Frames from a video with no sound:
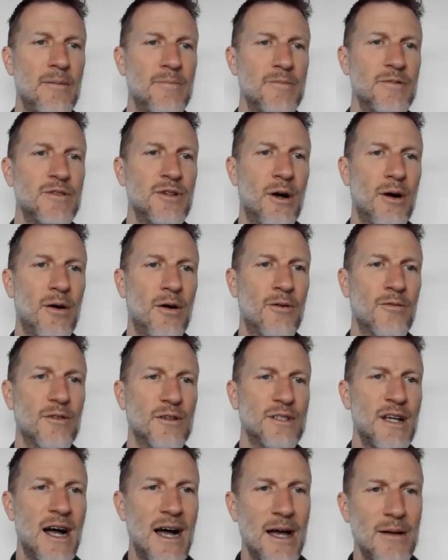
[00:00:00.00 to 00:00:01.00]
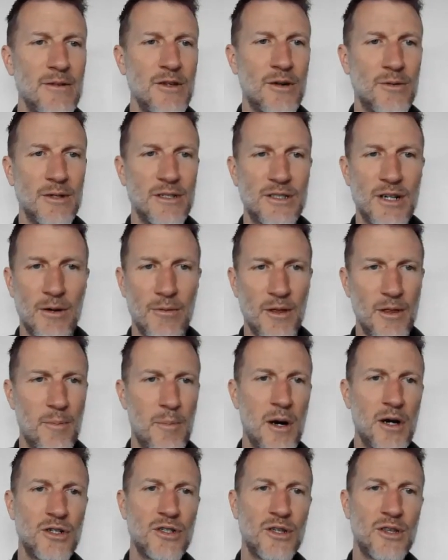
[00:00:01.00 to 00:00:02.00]
So over time, we start with a
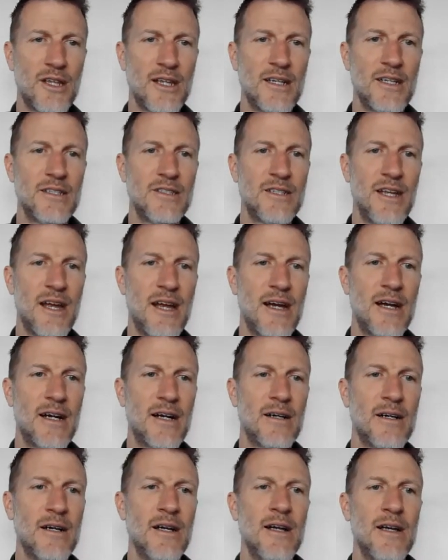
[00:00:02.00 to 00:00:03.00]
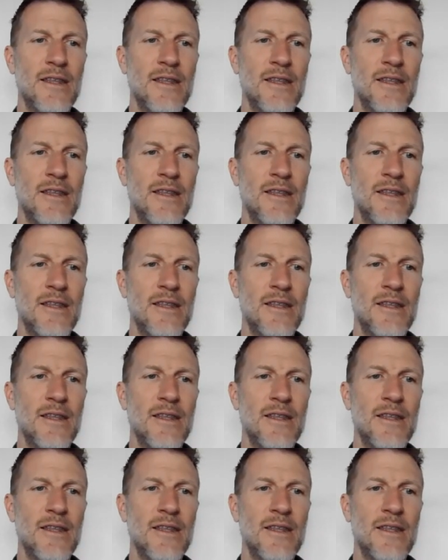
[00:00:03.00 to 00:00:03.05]
partial thickness tear,